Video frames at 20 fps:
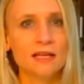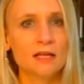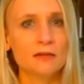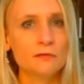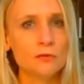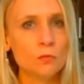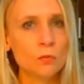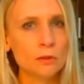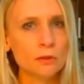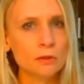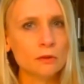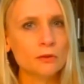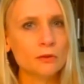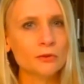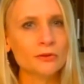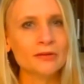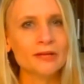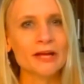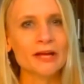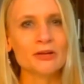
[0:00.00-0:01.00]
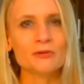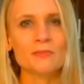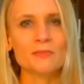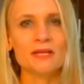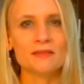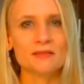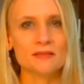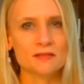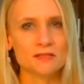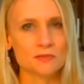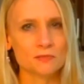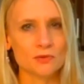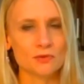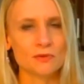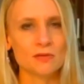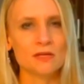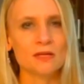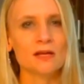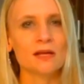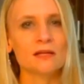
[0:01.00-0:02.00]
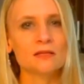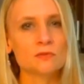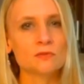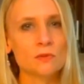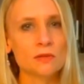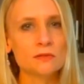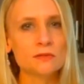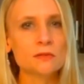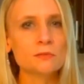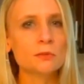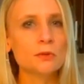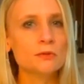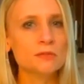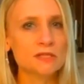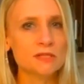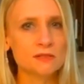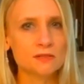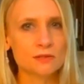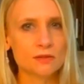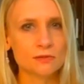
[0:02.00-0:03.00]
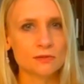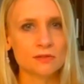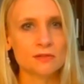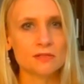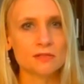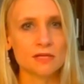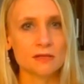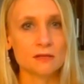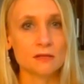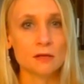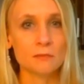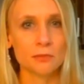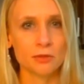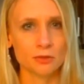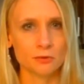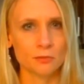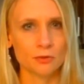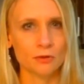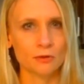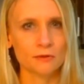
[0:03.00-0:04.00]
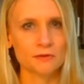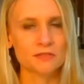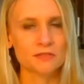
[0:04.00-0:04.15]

If you want to learn how to make this smoothie, as well as the protein donuts and nut butter balls,